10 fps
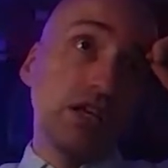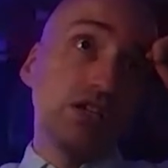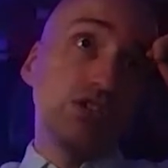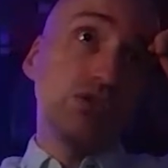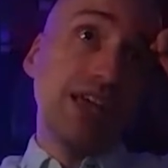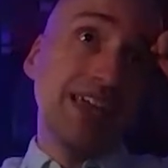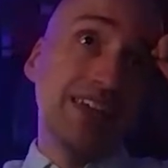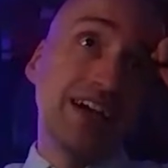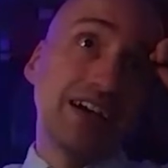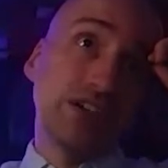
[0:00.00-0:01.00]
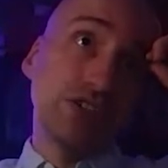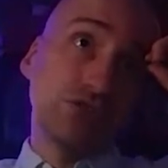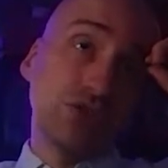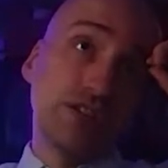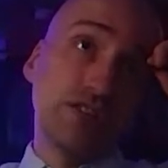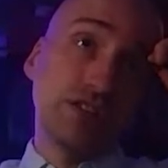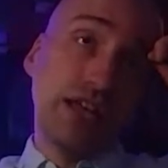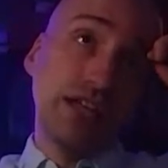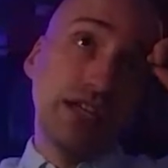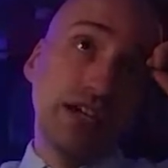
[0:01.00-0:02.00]
You cannot address
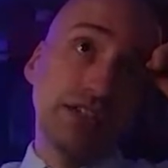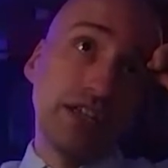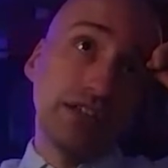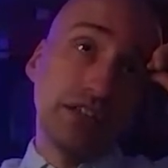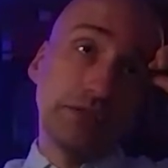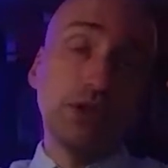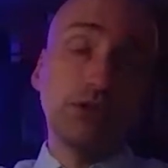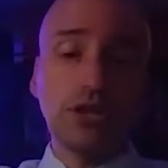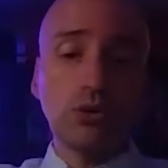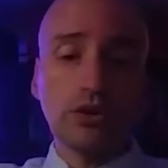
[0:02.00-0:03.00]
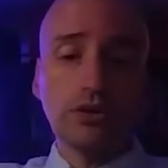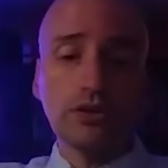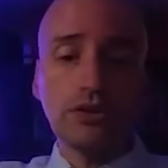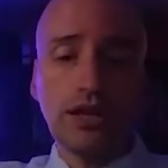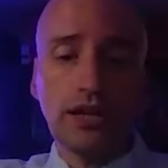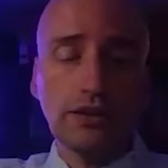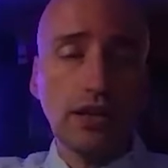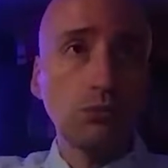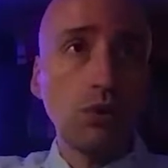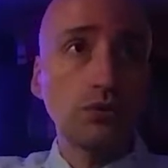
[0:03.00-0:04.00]
any content that's been reordered, and that
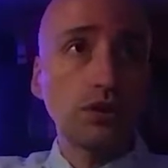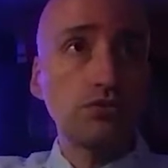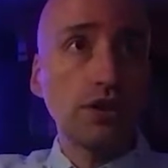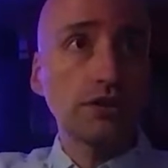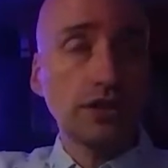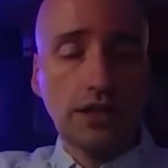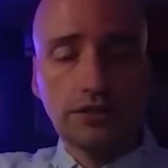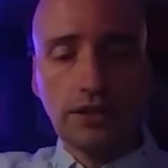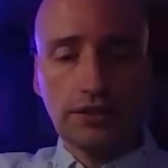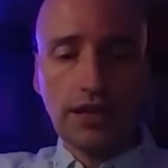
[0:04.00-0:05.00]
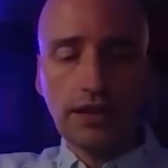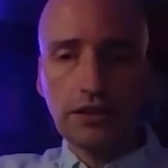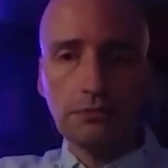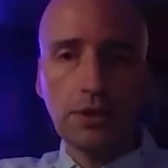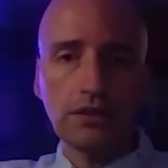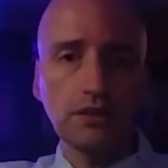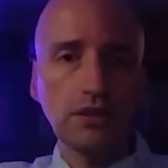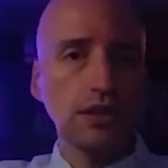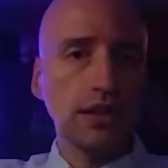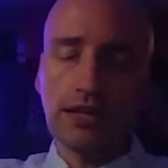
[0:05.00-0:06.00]
won't address content that has been
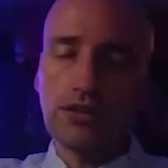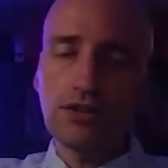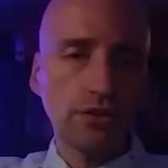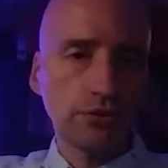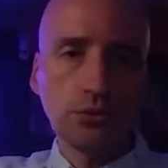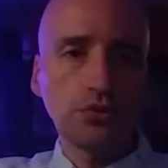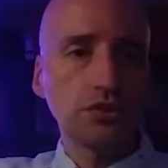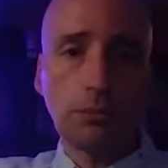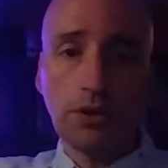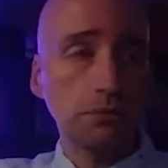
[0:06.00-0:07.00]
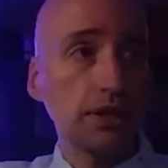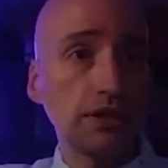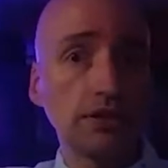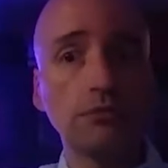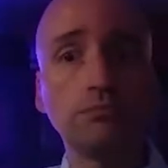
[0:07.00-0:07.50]
hidden through some other means.